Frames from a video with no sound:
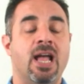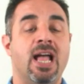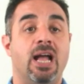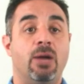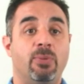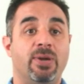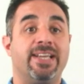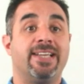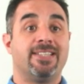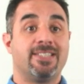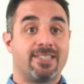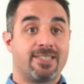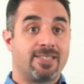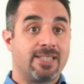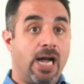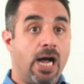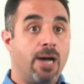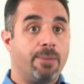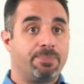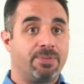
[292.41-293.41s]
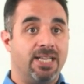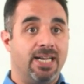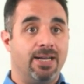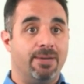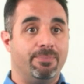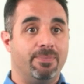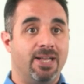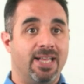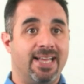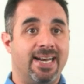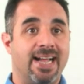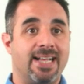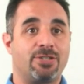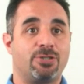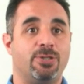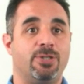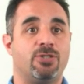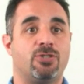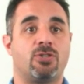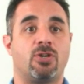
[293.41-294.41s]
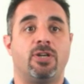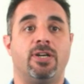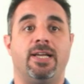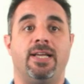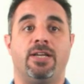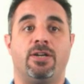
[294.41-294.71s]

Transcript: and we can stop them and actually start